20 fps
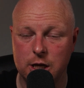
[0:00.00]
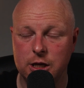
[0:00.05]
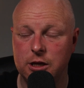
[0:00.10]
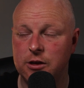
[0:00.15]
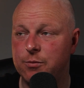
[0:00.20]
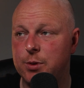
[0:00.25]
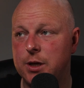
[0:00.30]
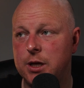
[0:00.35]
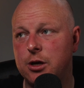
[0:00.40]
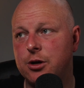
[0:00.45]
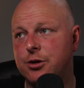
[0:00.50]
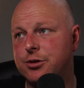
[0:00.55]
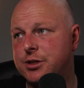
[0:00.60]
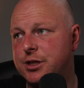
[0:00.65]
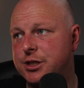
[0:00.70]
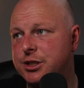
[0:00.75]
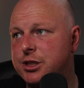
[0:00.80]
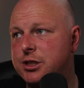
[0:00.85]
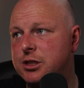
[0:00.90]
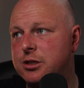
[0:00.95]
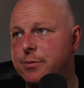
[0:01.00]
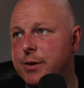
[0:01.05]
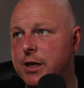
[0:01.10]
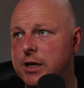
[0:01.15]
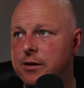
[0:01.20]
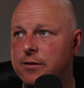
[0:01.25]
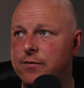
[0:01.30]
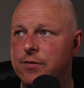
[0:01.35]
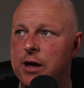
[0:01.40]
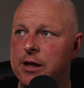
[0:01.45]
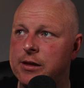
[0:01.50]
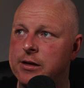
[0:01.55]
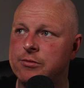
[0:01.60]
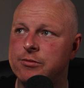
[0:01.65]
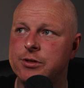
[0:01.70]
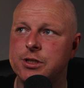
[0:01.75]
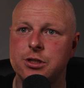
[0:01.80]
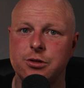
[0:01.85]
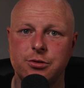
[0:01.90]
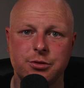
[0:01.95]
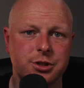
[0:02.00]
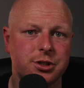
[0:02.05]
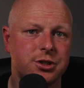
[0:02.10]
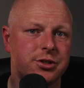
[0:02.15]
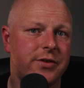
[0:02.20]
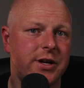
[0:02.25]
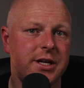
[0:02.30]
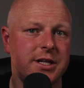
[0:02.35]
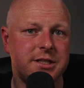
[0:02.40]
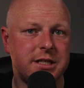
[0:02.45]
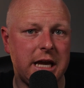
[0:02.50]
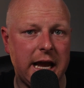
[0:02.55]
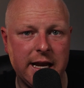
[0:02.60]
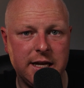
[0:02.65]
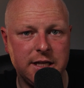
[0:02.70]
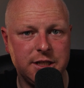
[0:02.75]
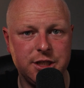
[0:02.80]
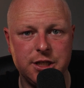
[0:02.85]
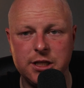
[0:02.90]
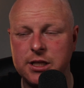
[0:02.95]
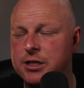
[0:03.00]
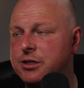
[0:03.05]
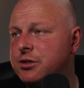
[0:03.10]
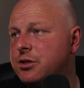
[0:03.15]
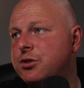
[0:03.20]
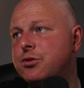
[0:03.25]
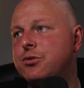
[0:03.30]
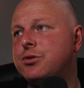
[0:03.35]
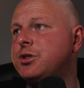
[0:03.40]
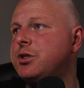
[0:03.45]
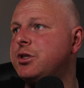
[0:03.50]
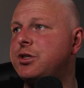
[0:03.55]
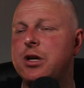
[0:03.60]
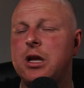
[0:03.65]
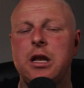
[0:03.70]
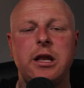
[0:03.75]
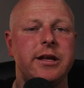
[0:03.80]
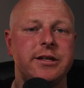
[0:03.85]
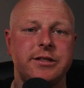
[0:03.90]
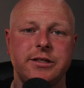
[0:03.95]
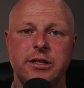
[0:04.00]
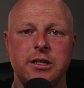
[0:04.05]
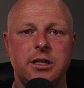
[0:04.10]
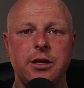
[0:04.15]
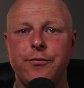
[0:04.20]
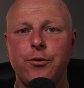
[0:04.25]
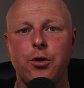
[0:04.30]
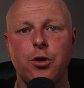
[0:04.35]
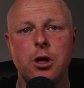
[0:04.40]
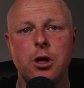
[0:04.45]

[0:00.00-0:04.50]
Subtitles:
You've been conditioned to believe that there is no such thing as energy. There's no such... Listen, you're